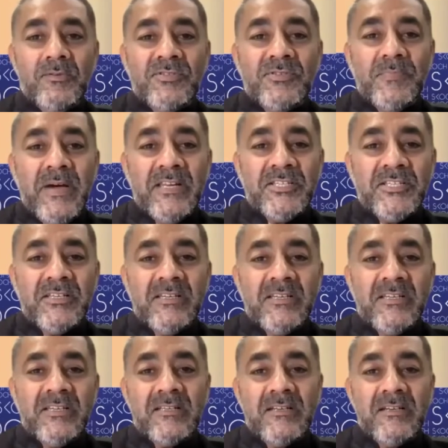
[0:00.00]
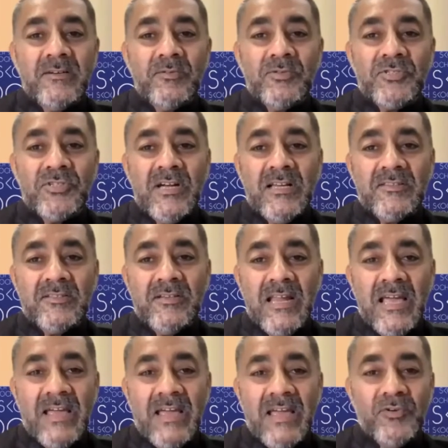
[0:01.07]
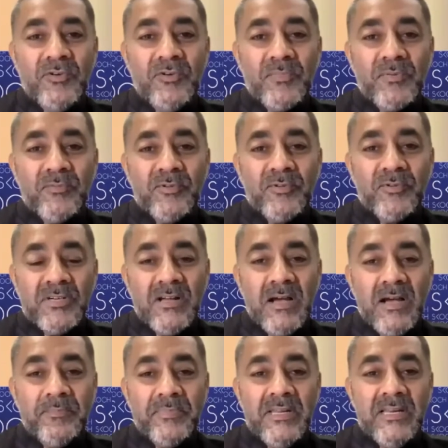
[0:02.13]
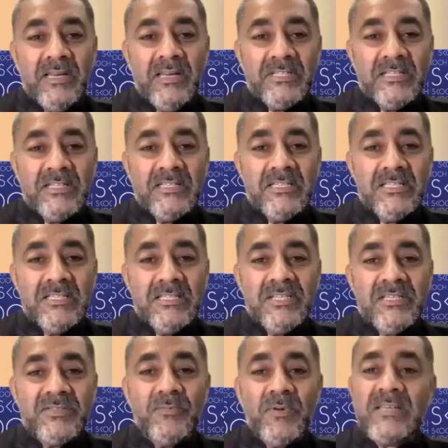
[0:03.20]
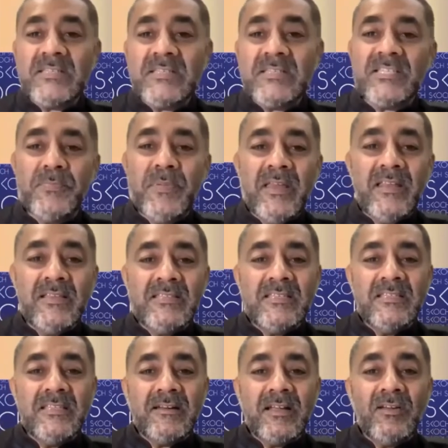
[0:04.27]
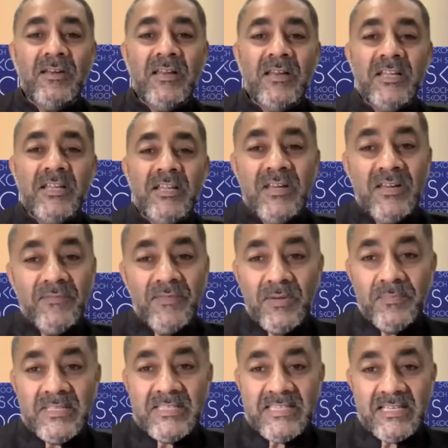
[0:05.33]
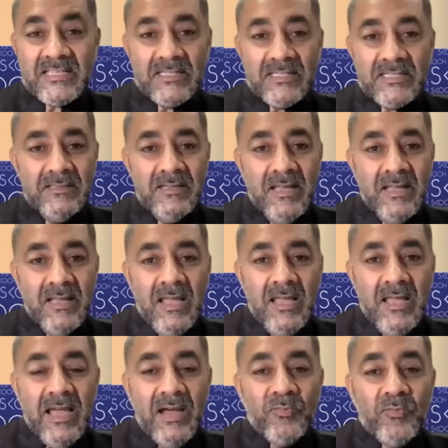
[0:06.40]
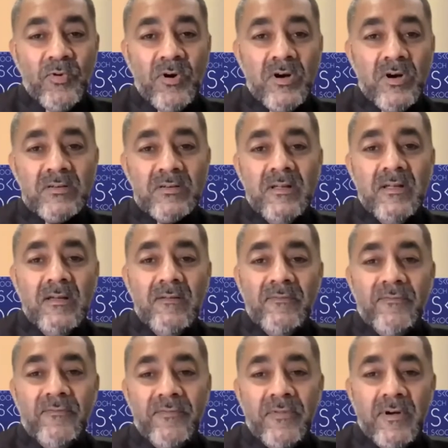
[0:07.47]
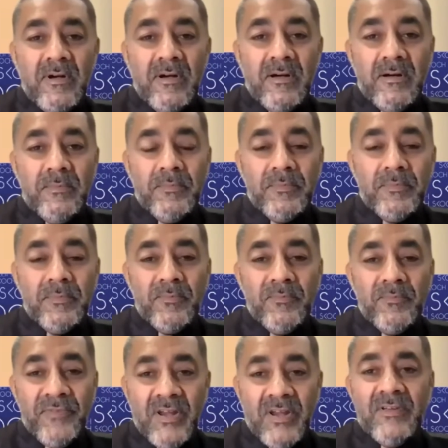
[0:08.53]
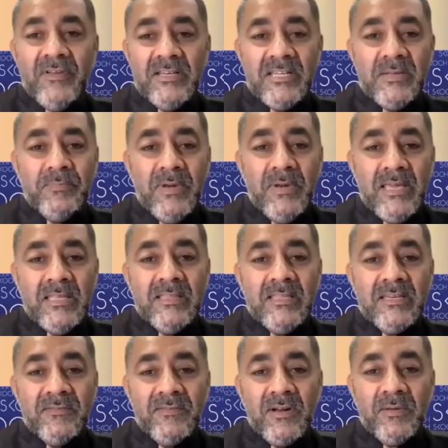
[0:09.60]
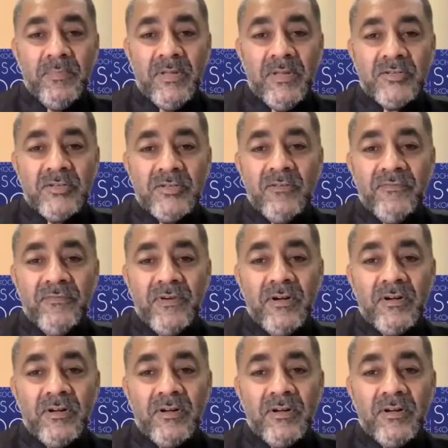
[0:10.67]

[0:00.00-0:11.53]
who's Managing Director, Gujarat Livelihood Promotion Company Limited. She has vast experience in the regulatory and development sector and worked very, very deeply in the development of